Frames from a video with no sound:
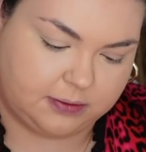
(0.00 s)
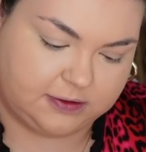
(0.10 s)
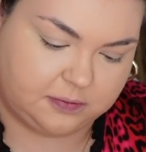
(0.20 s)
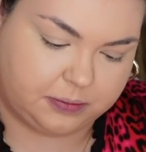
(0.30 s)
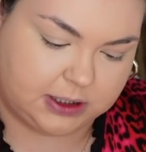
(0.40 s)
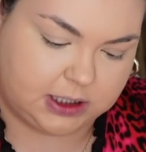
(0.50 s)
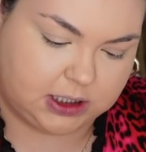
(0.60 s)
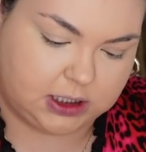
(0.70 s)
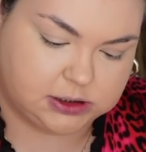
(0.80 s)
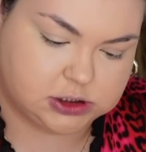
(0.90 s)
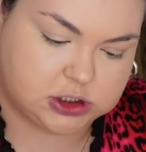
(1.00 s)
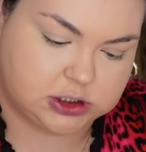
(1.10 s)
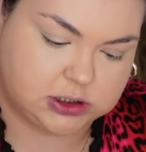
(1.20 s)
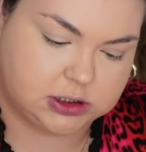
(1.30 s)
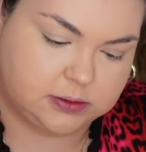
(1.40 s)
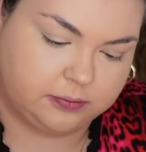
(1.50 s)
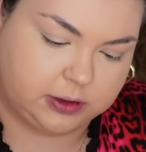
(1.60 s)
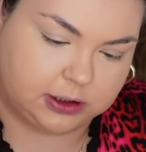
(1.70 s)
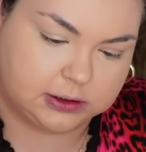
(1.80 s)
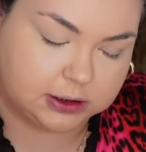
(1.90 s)
my sponge,
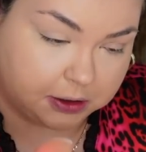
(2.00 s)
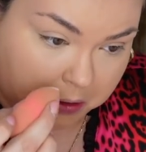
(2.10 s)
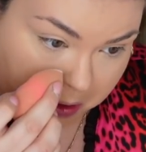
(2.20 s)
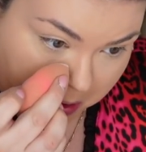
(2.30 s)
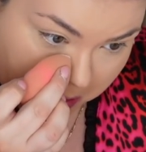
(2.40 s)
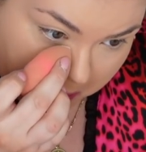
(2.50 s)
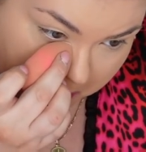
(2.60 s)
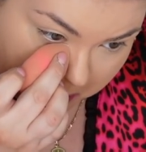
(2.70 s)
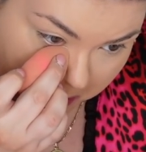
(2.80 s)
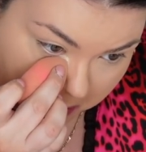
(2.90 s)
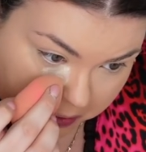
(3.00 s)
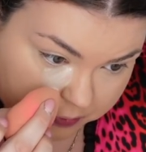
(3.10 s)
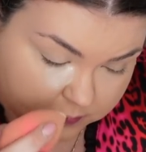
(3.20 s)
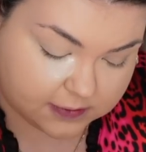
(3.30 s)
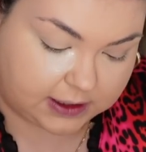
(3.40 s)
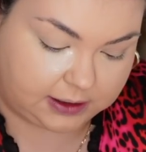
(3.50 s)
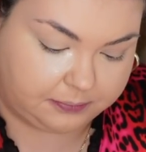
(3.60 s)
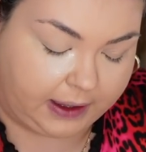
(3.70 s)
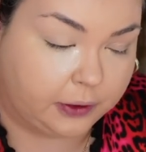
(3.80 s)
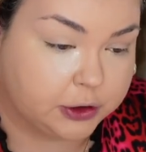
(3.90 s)
put a little setting
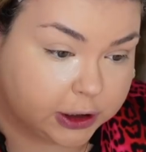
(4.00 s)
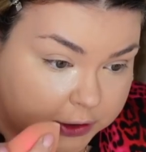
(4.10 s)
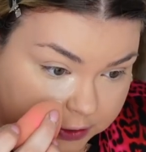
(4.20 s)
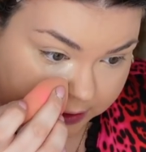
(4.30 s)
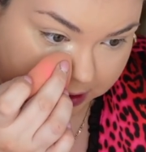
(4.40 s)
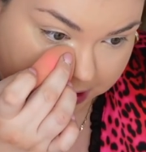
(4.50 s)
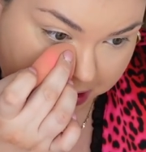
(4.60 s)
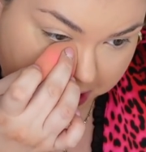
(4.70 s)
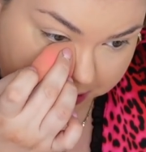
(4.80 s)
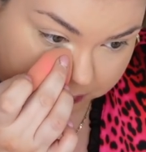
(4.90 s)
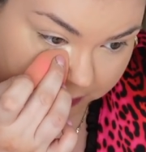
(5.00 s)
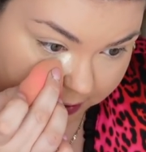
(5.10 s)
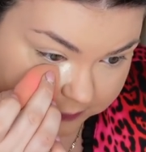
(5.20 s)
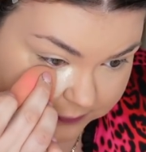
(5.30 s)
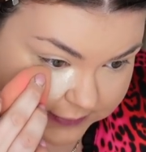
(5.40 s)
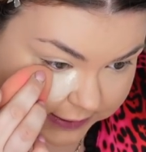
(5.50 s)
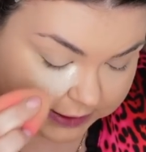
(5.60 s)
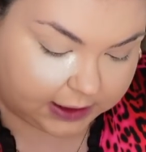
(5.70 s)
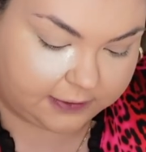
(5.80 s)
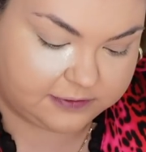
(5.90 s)
powder under there. Did you guys
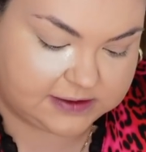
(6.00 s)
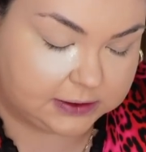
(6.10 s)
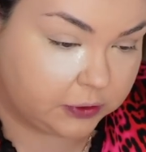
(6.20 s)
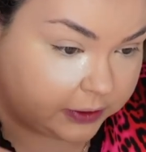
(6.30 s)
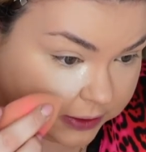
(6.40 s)
see, I've seen going